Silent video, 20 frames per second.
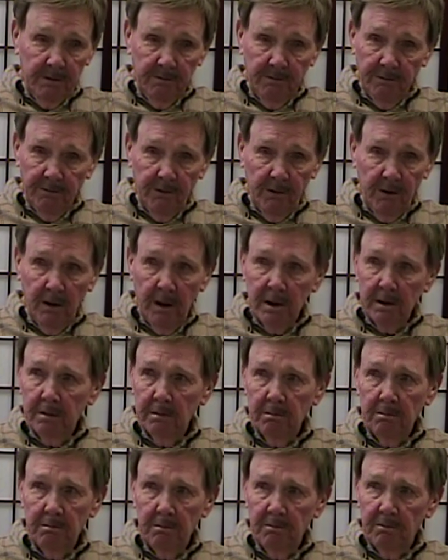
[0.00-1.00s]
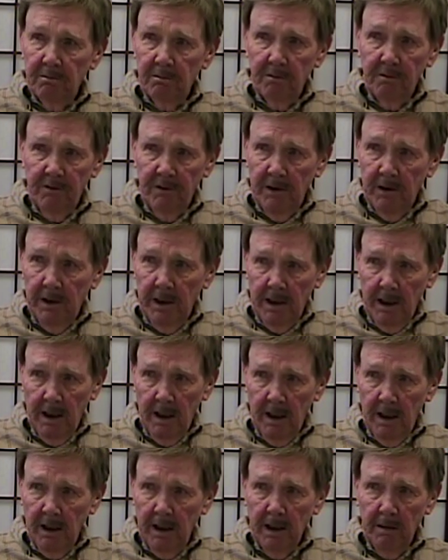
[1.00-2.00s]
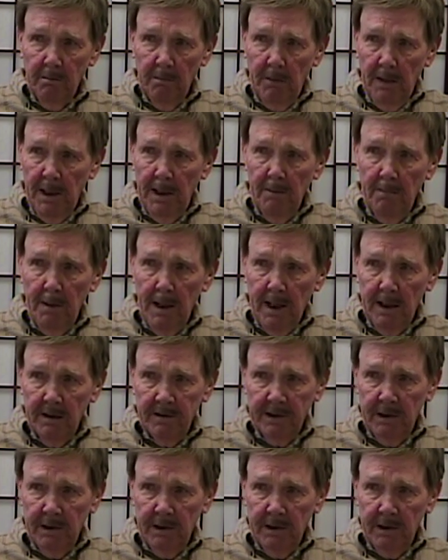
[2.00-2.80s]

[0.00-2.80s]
fought very hard in many battles.